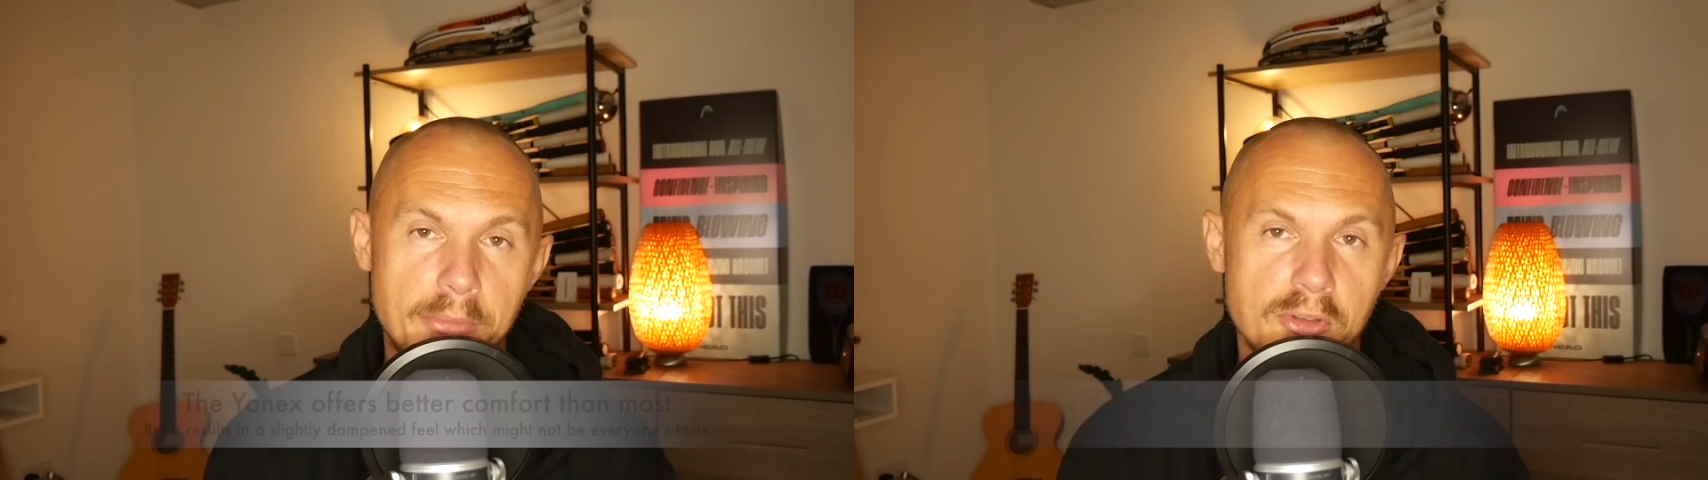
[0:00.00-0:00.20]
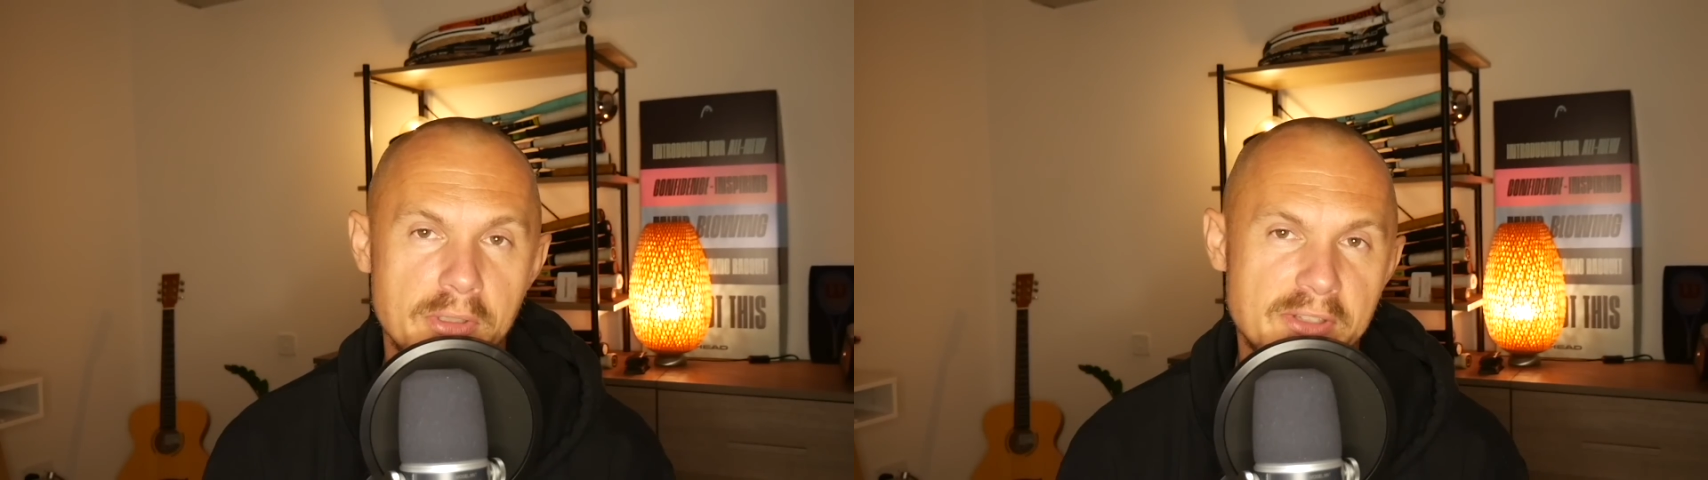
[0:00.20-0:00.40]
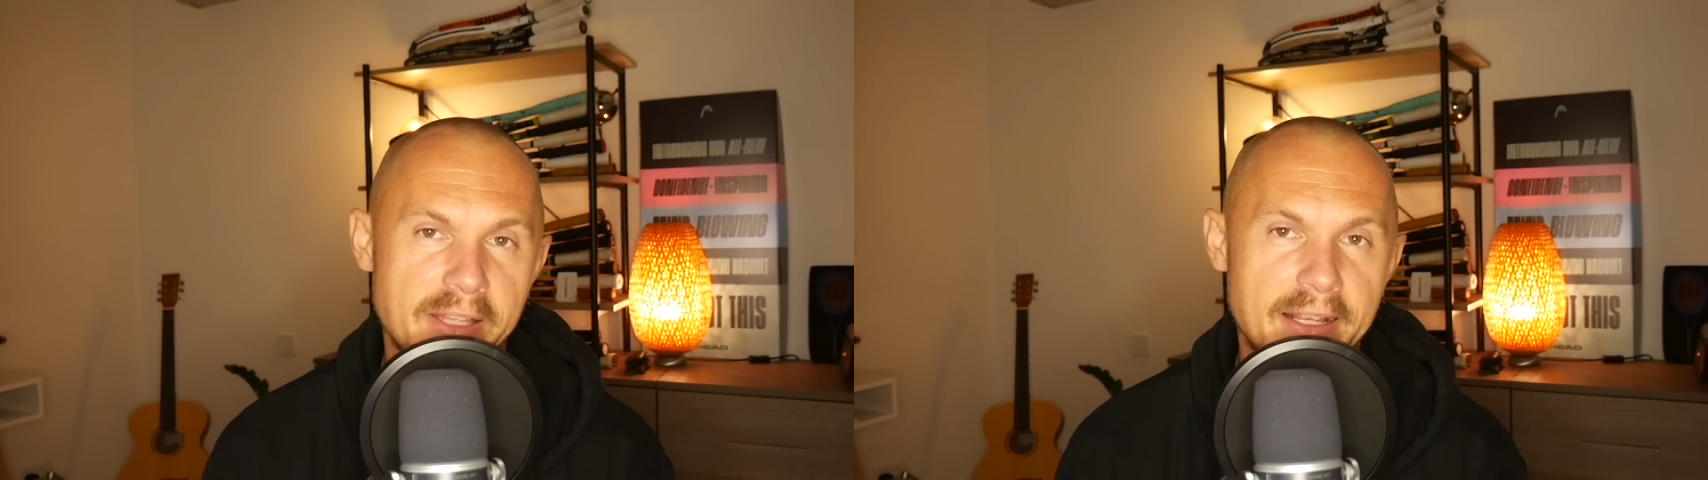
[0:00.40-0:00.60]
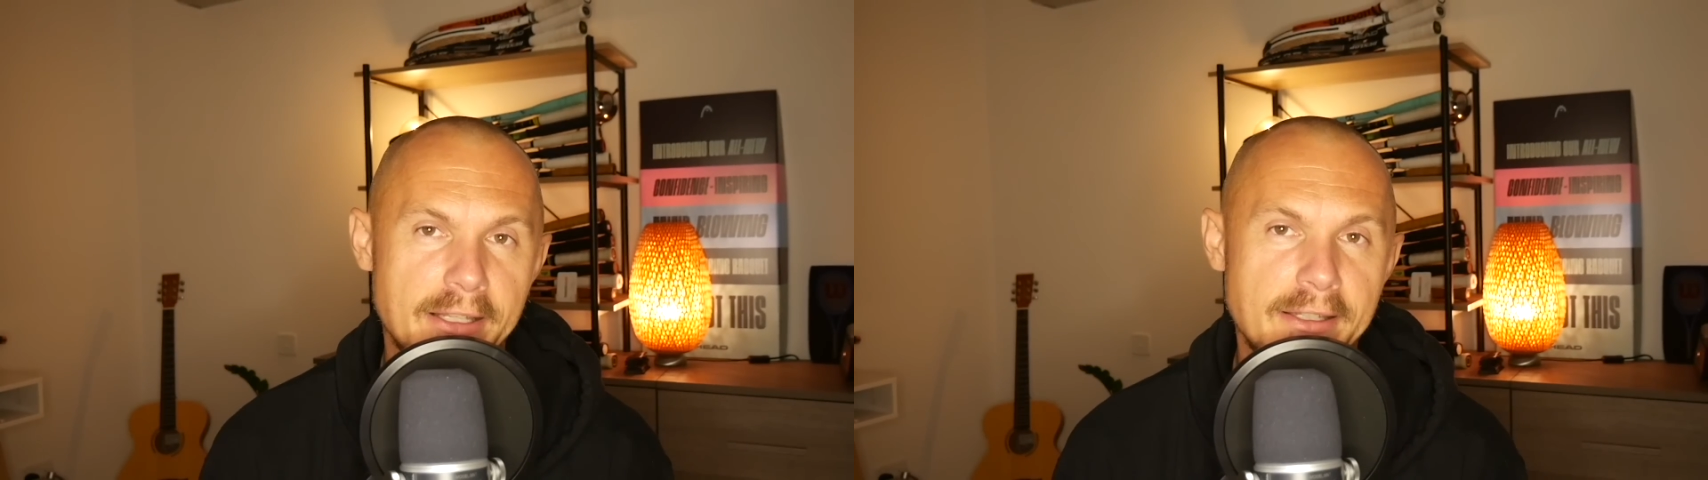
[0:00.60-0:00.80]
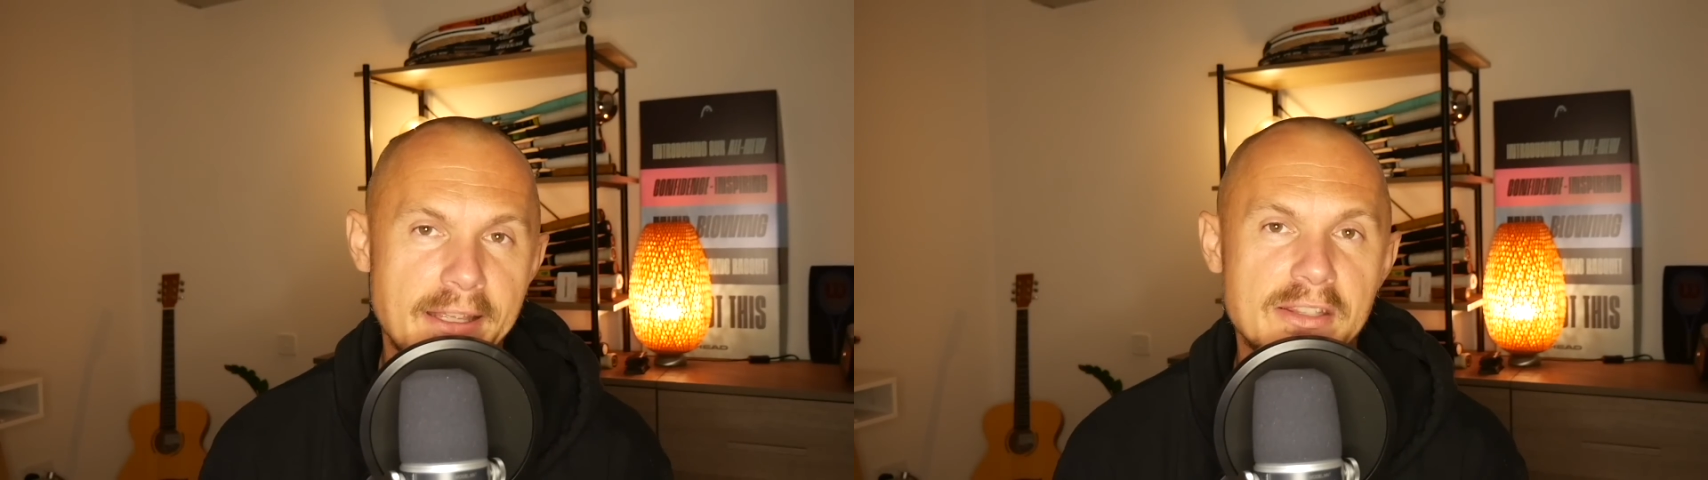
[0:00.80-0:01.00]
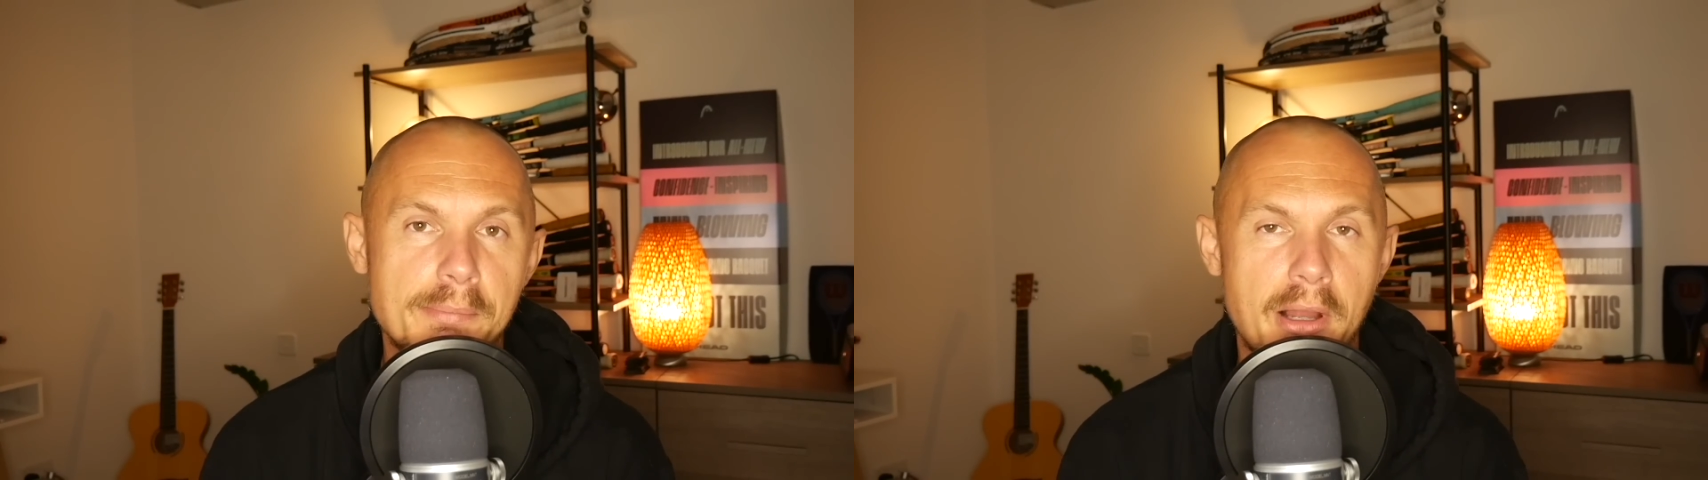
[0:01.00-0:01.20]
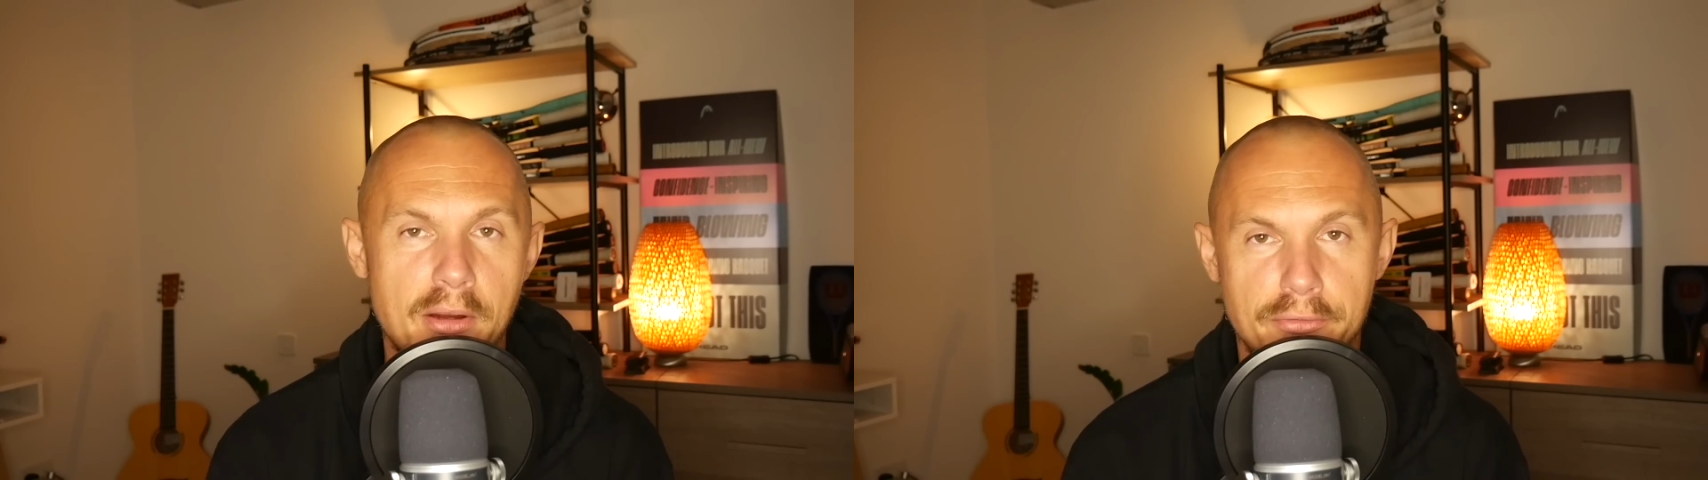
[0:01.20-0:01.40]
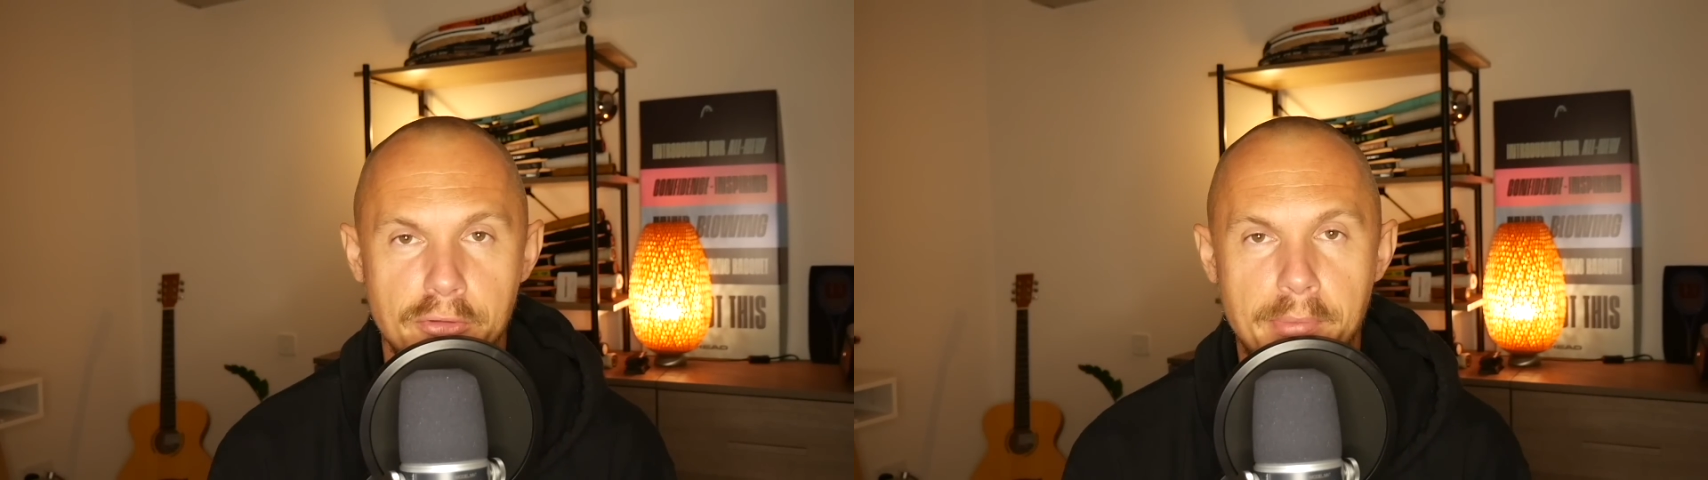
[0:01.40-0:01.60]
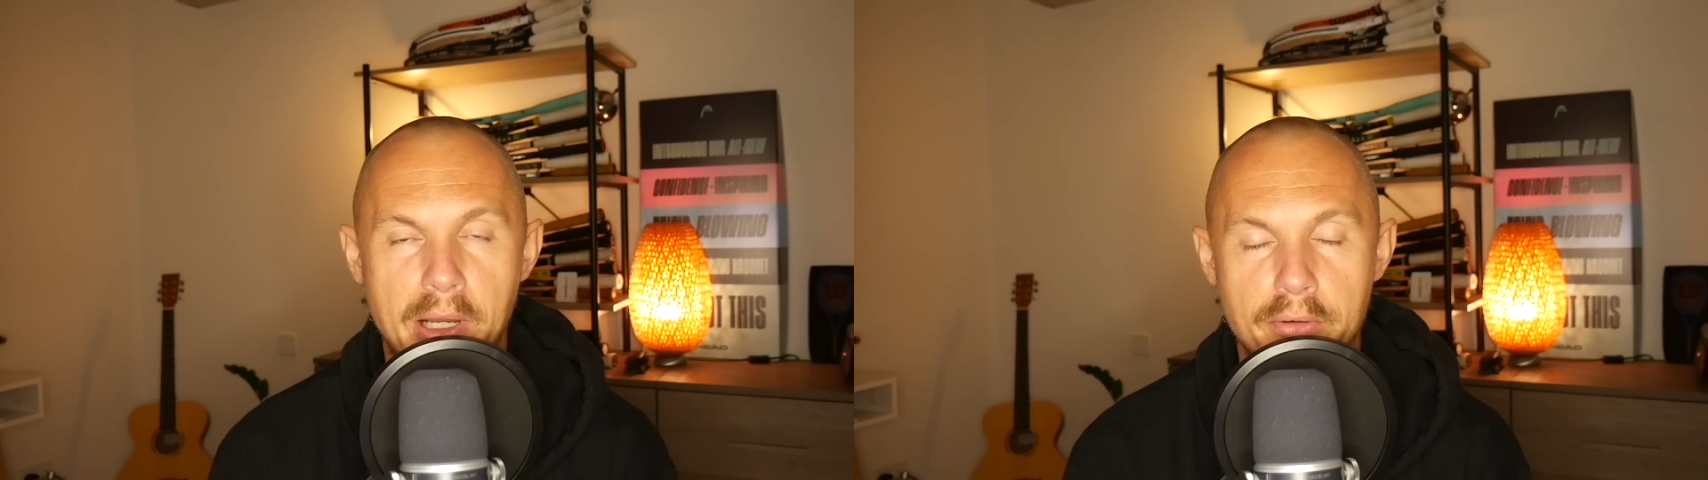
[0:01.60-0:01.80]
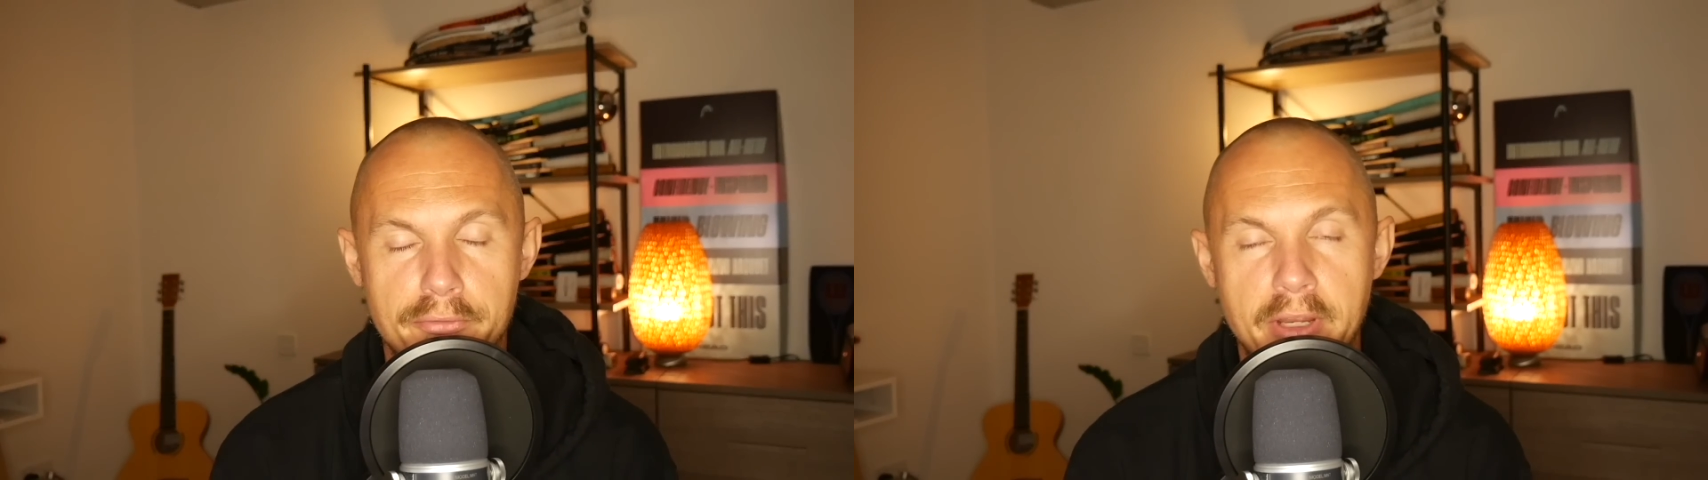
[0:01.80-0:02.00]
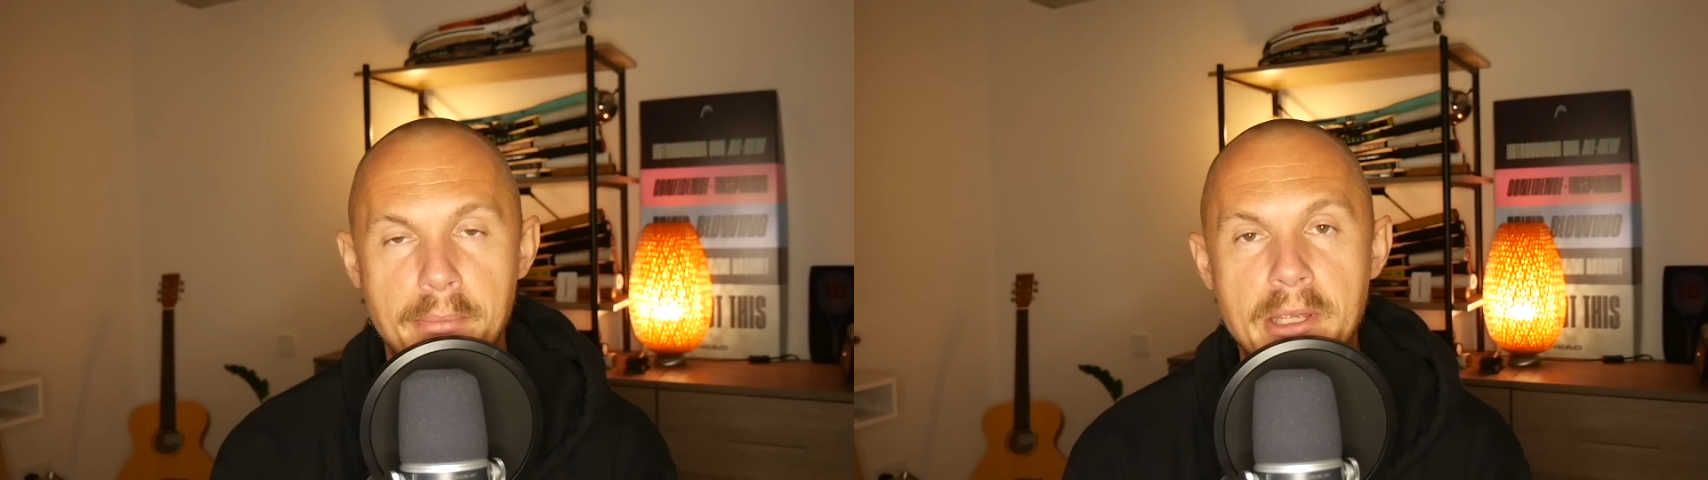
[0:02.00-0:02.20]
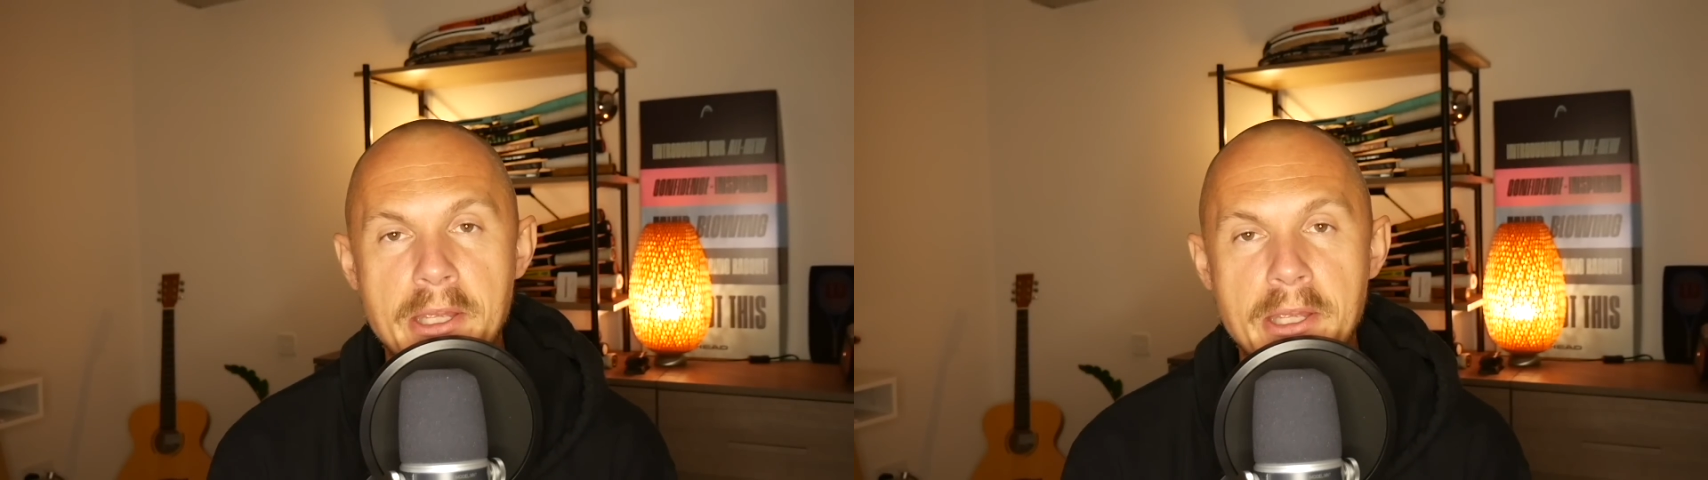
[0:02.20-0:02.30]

So it's like a less powerful power frame.